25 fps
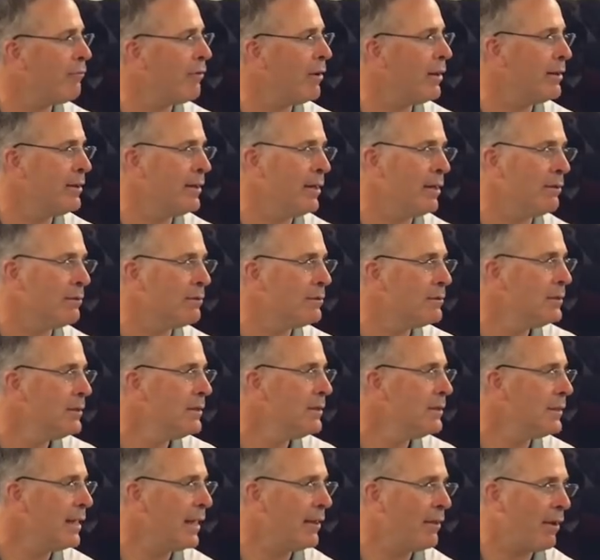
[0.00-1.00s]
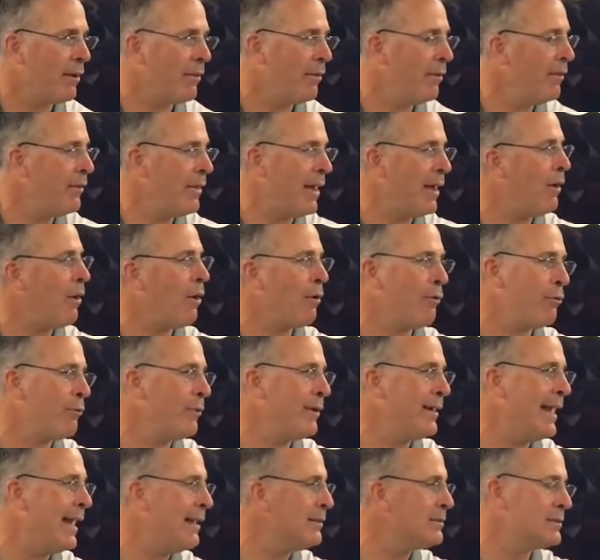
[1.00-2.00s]
front. You know, that uh, that R
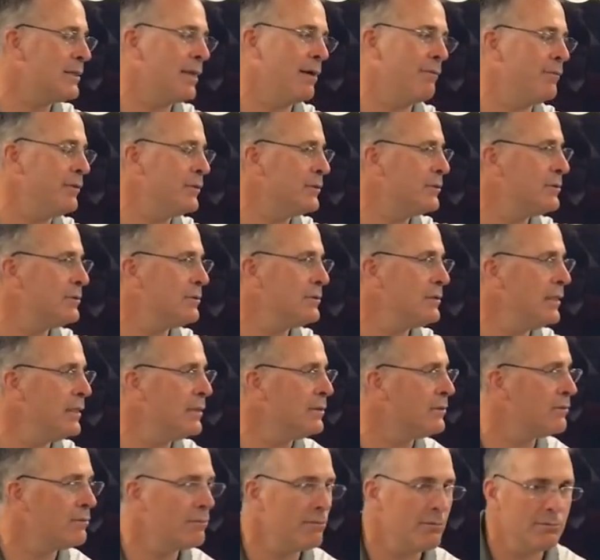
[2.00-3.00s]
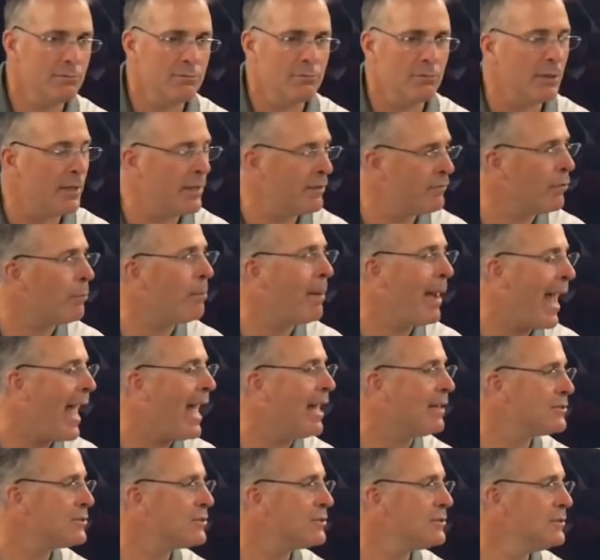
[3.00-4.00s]
three down stuff is is really for
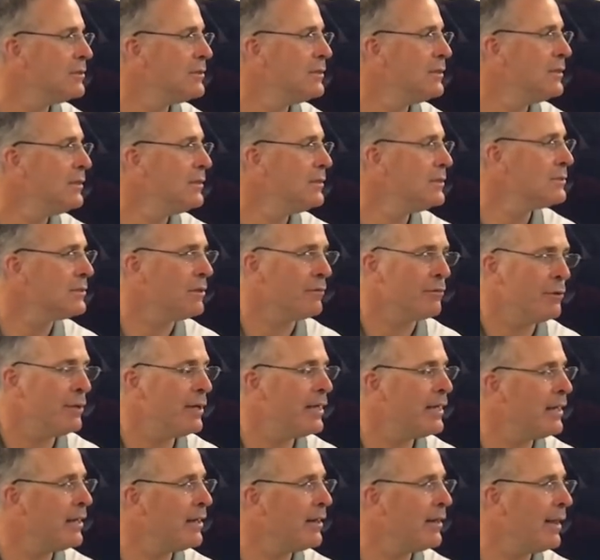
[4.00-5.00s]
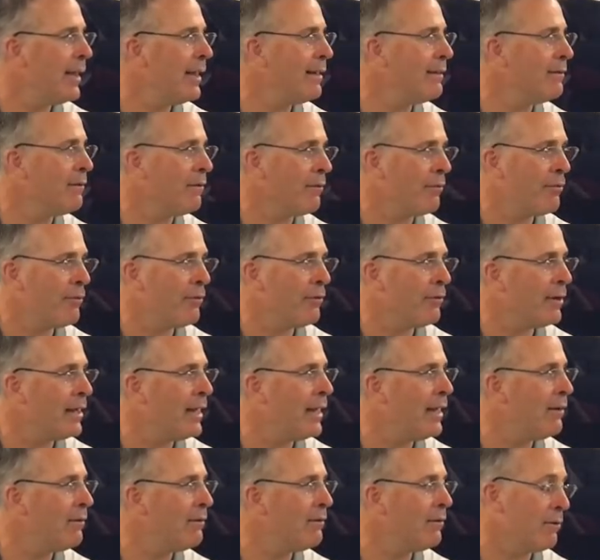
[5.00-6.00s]
pass. So if you get into that on third
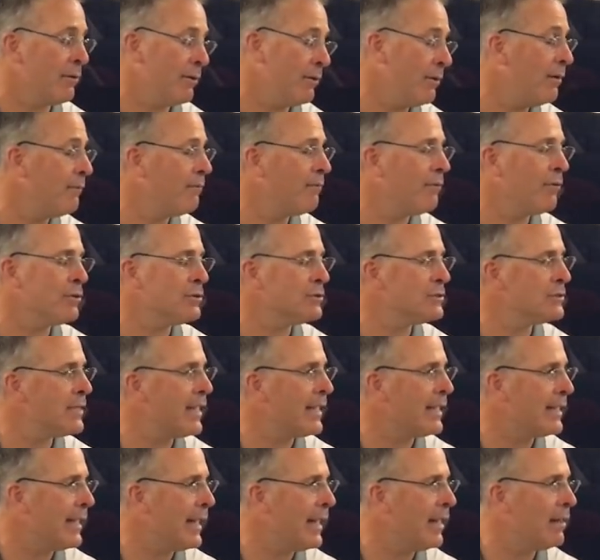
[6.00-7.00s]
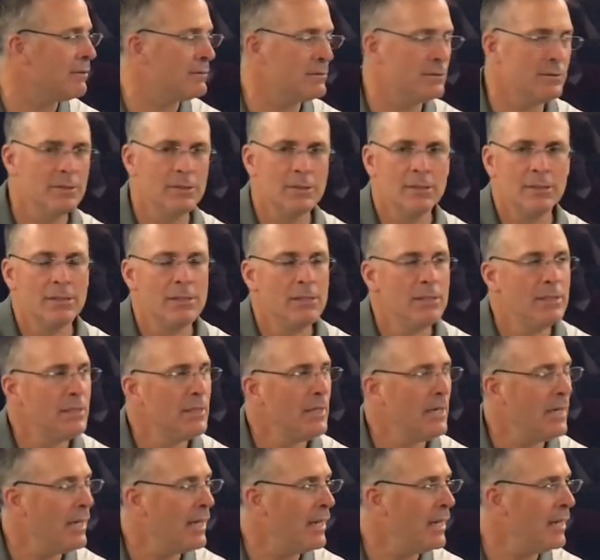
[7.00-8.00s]
down or on first second down,
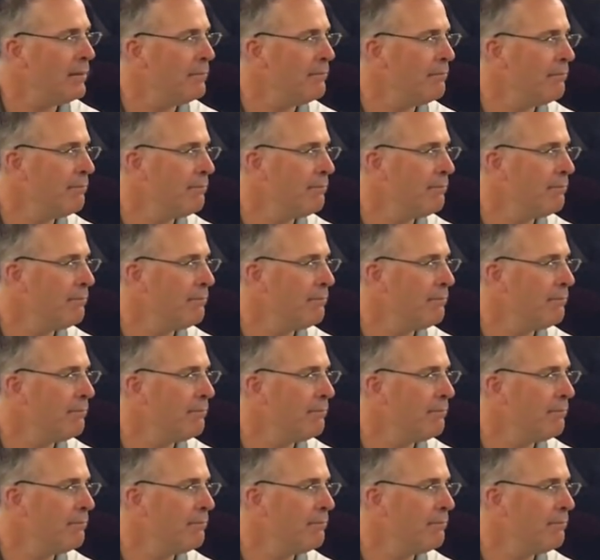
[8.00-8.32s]
um,